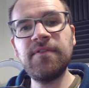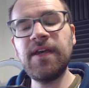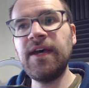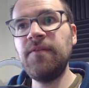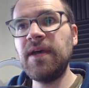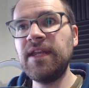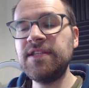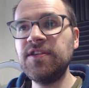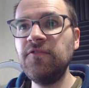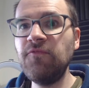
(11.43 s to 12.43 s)
um, and
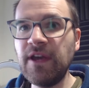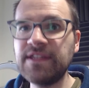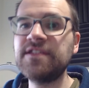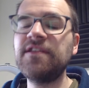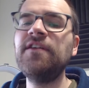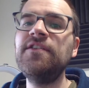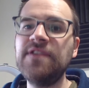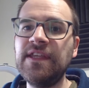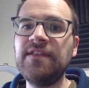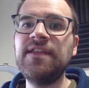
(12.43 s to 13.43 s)
it's a good way to start
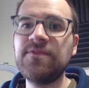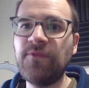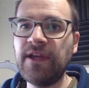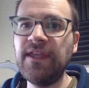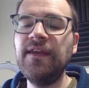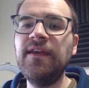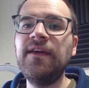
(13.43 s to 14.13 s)
using it this way,